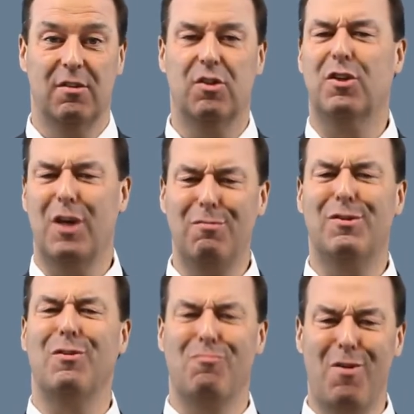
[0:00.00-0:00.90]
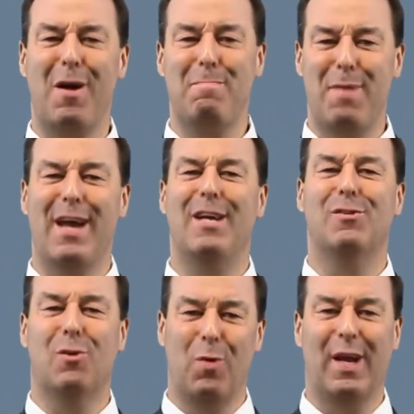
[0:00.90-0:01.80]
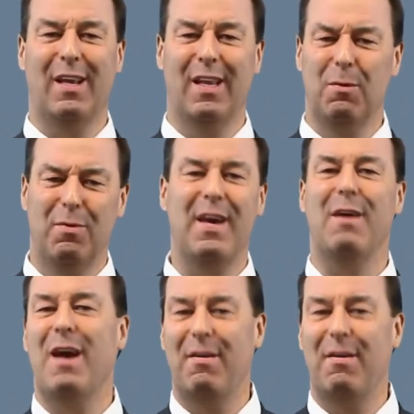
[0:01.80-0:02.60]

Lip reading: to go to the right page quickly without